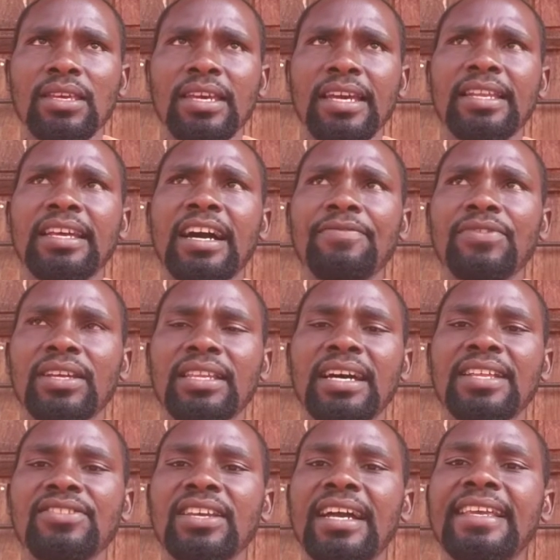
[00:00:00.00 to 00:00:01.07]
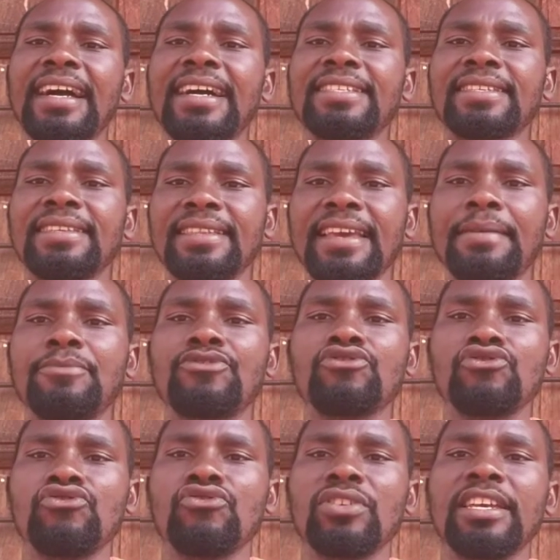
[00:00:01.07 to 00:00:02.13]
And after that, I ask them
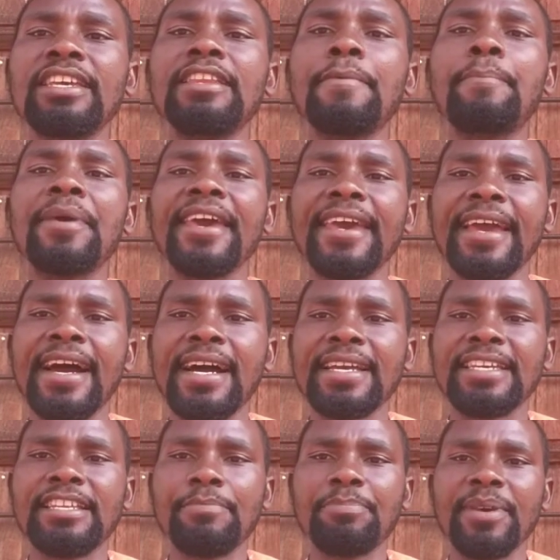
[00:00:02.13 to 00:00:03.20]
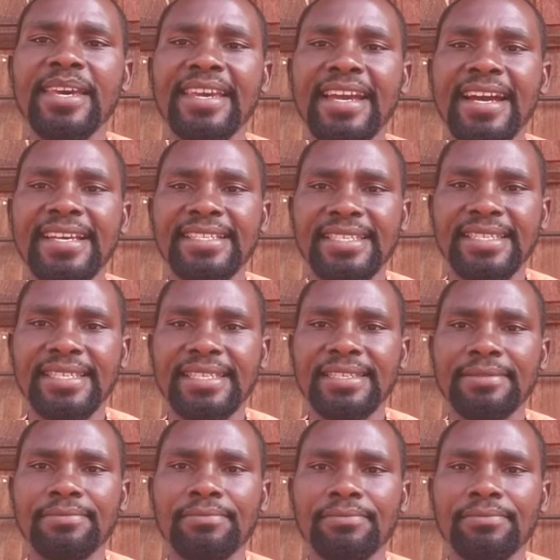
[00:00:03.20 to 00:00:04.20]
to do in pairs.